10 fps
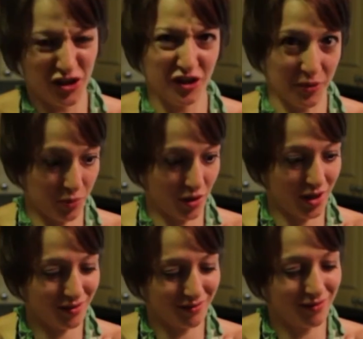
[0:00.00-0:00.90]

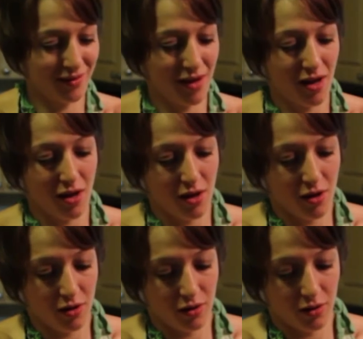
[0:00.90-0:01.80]
Slippery.
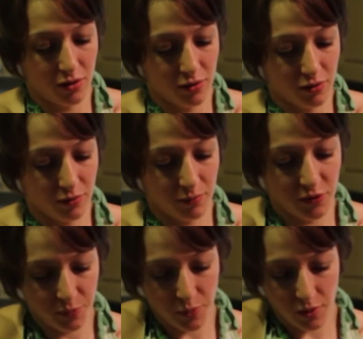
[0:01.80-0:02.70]
So I'm
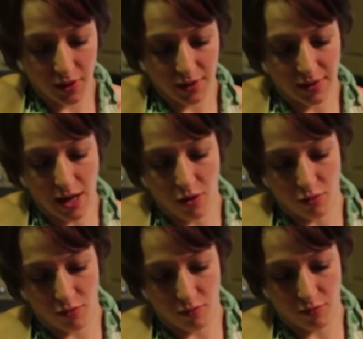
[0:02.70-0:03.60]
spooning this
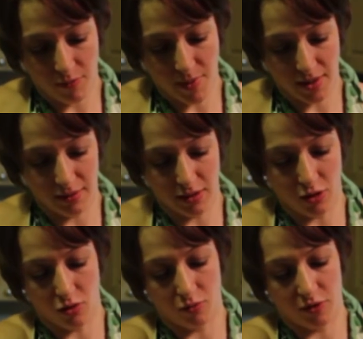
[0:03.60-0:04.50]
out with my
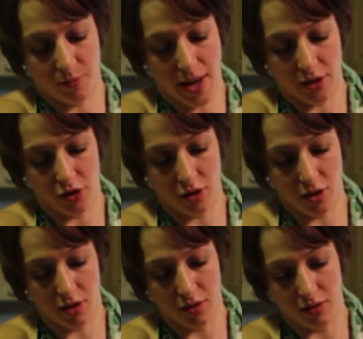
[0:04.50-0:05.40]
silicone
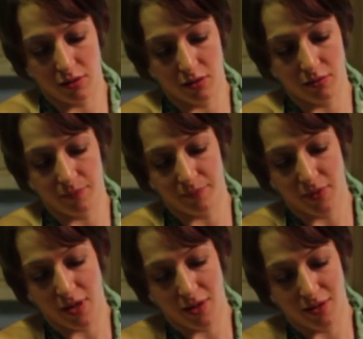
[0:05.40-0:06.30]
spatula.
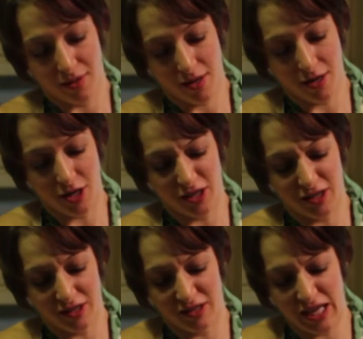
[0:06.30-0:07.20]
Kind of
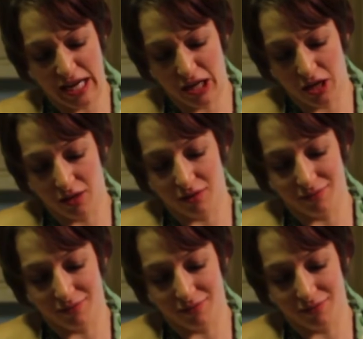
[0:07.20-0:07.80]
likes to stick.